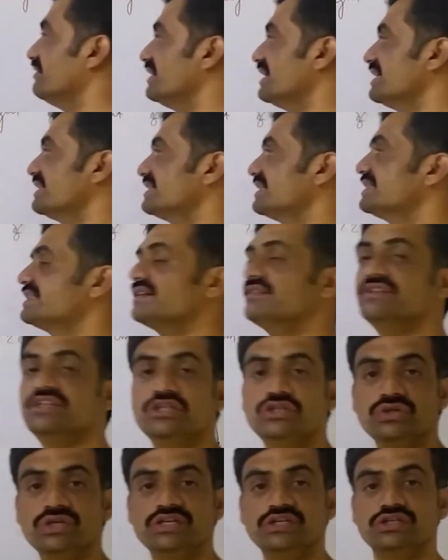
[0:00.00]
given as
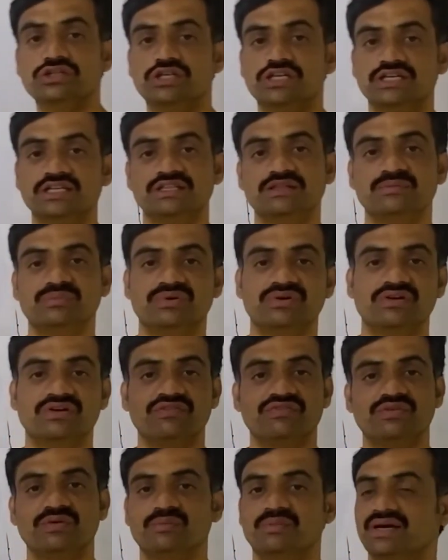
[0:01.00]
72 into 10 to the power
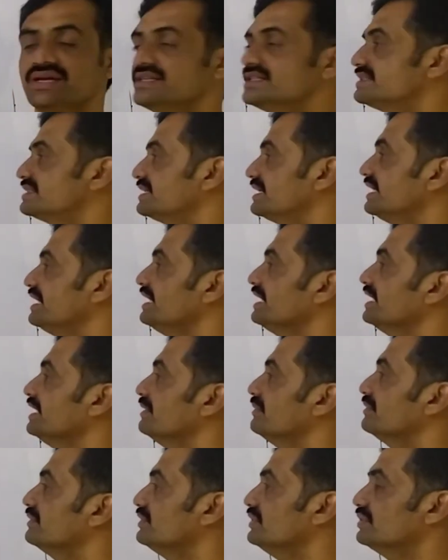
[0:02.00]
of minus
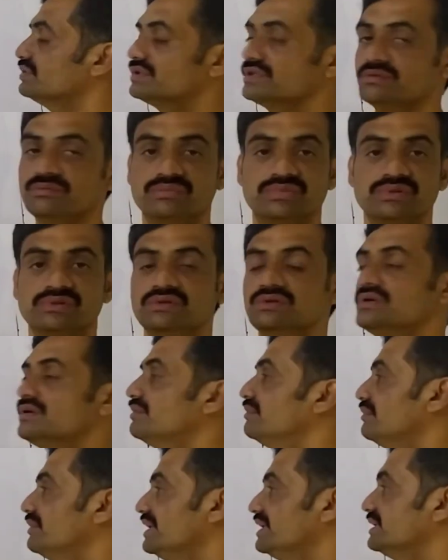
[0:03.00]
3 Newton per
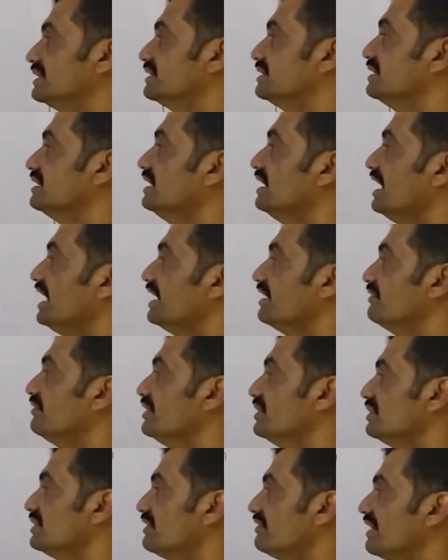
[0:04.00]
meter, and we
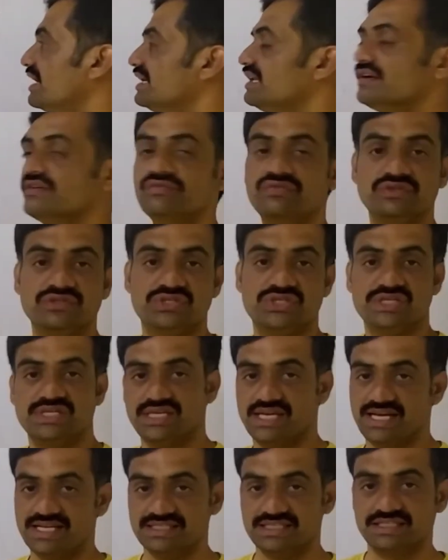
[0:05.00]
know the value of
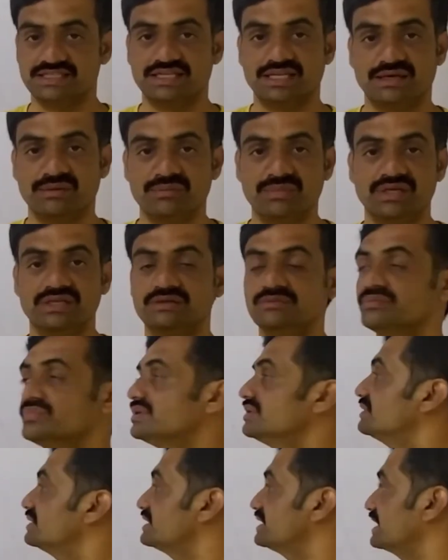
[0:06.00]
G as 10 meter
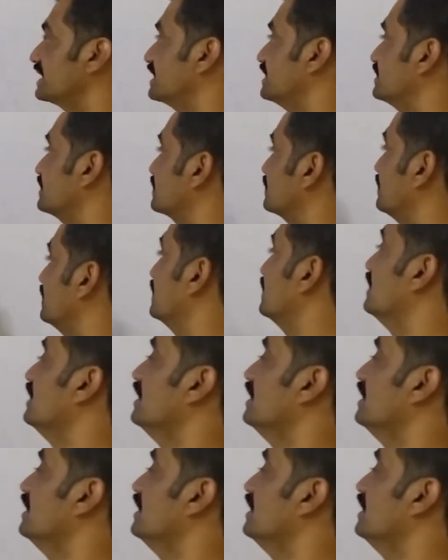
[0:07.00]
per second square.